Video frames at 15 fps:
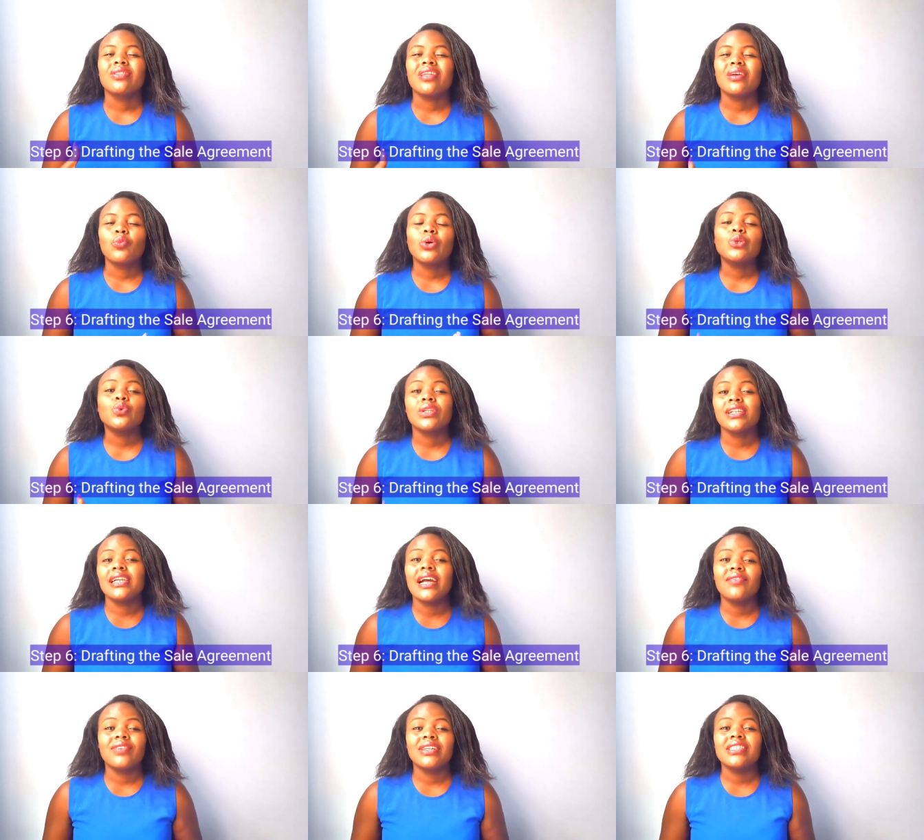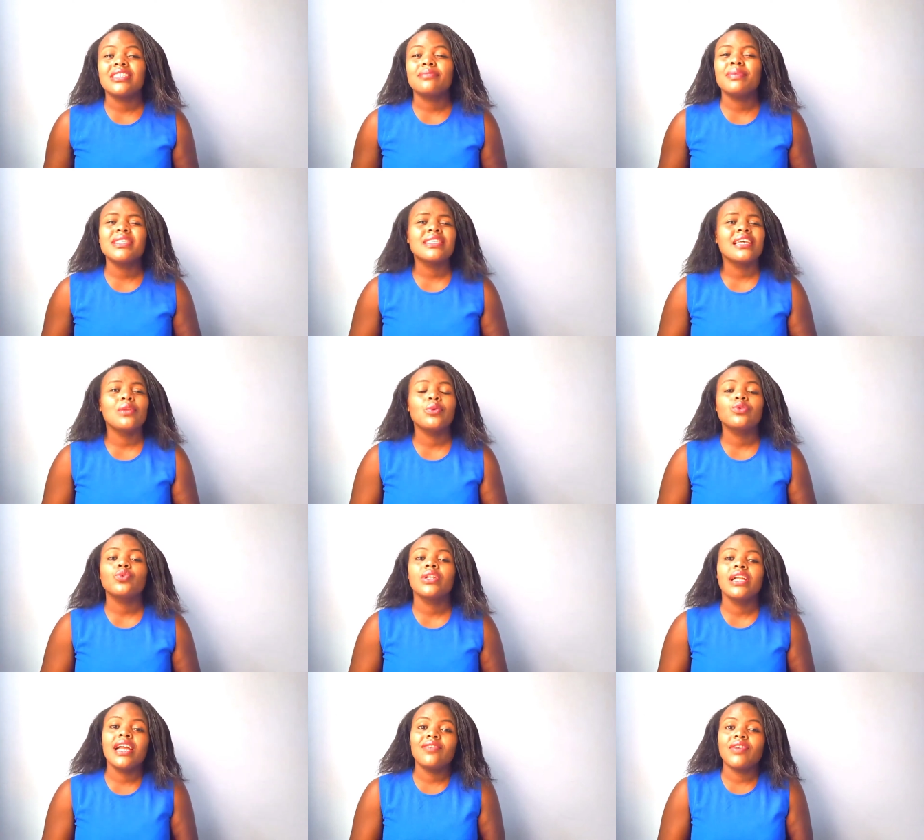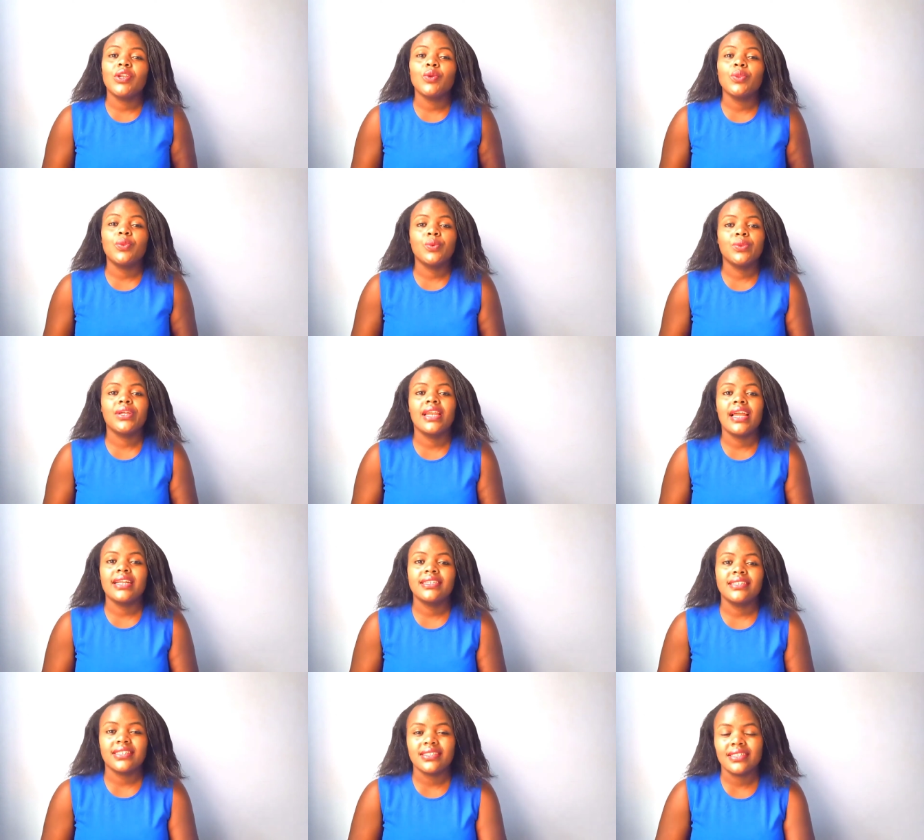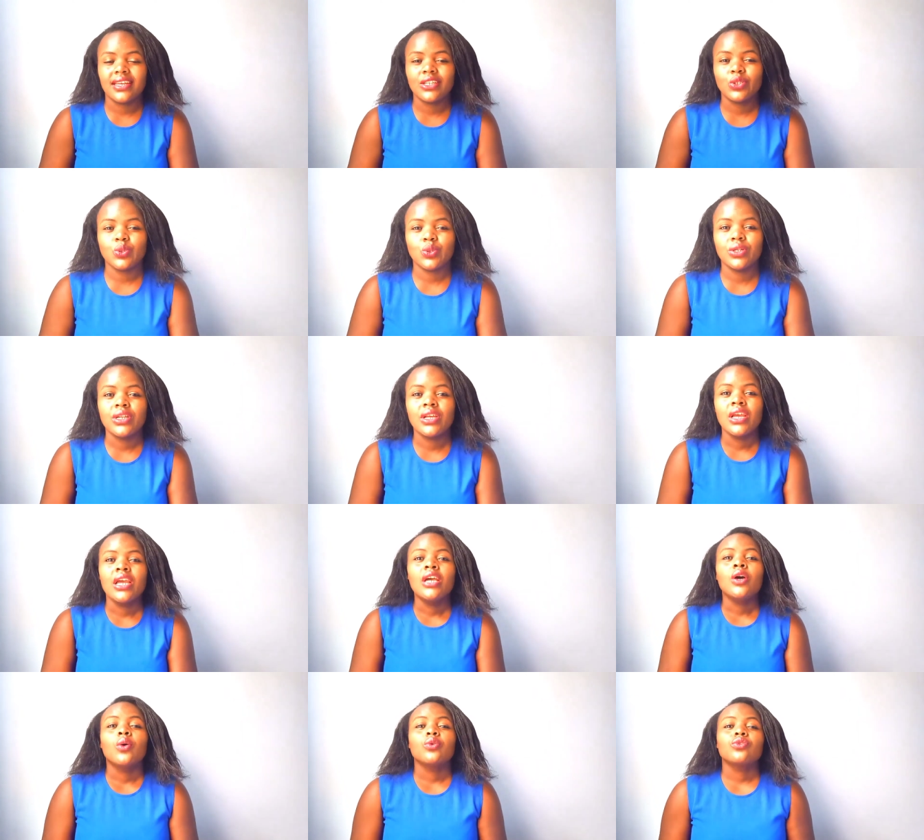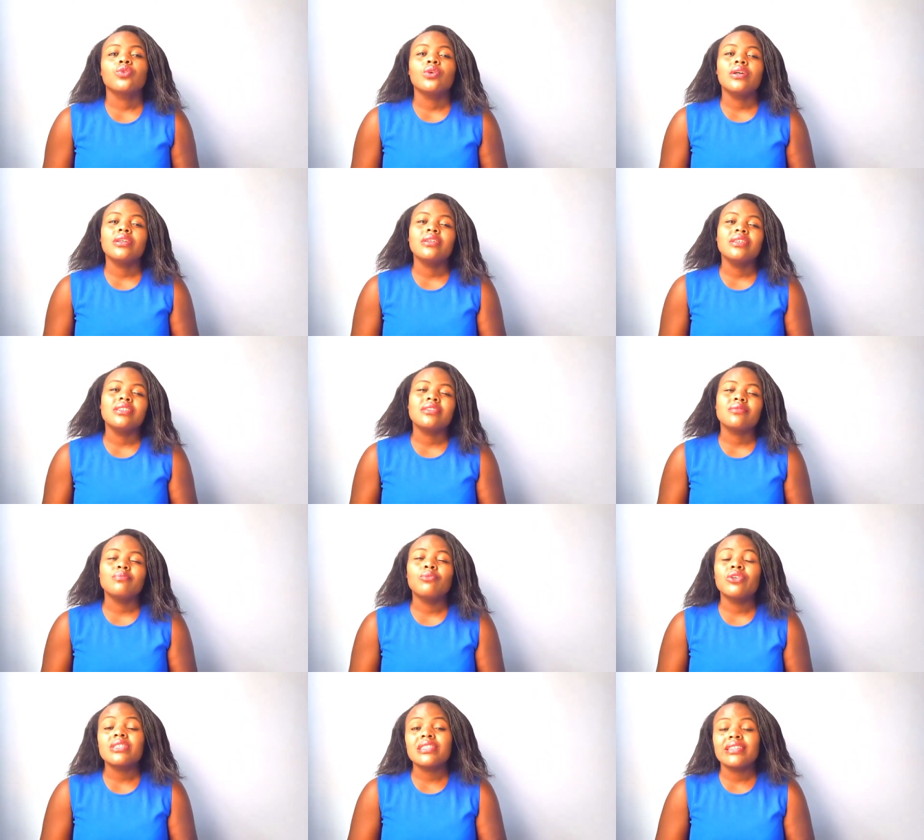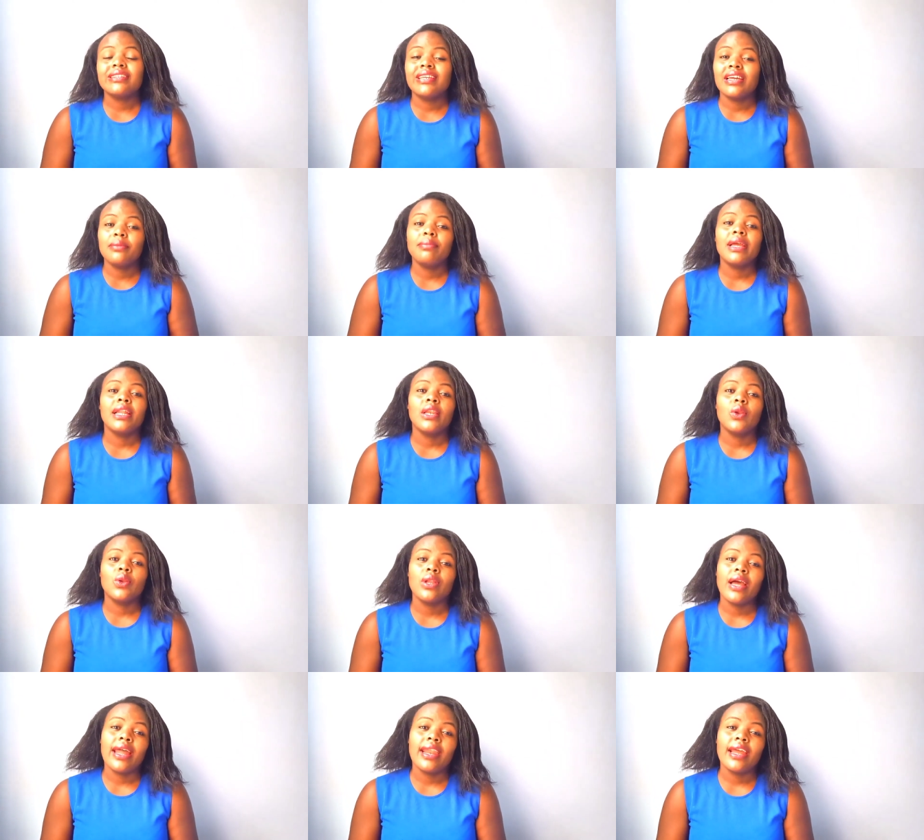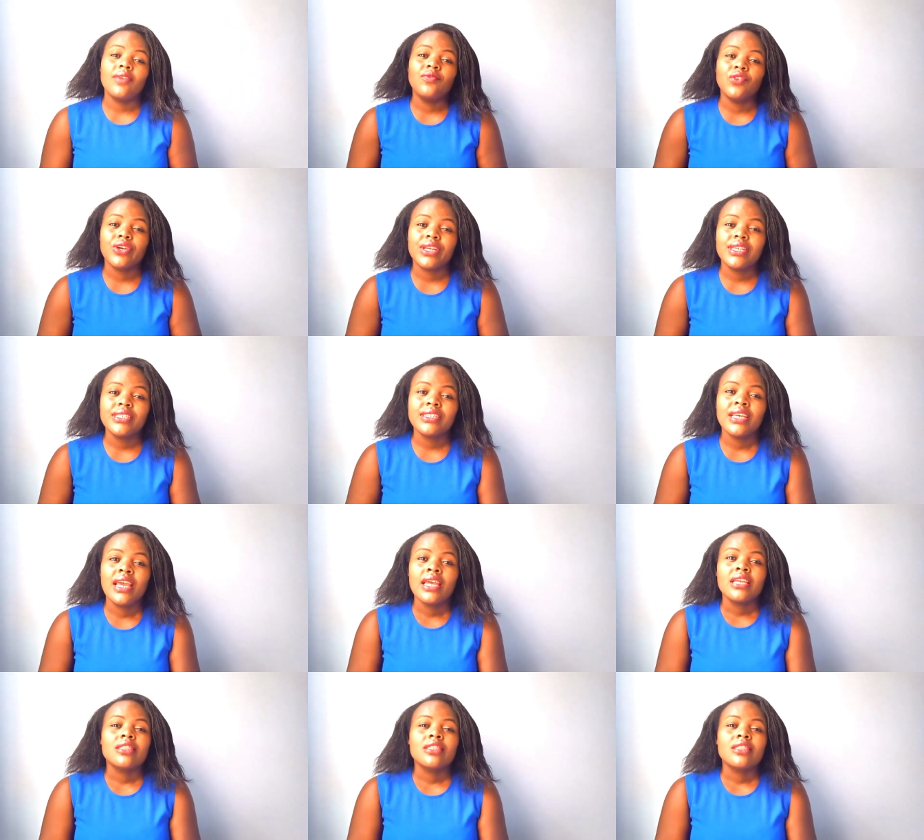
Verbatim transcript: the, what will govern it's basically what will govern you through the land transaction so it's mostly done by an advocate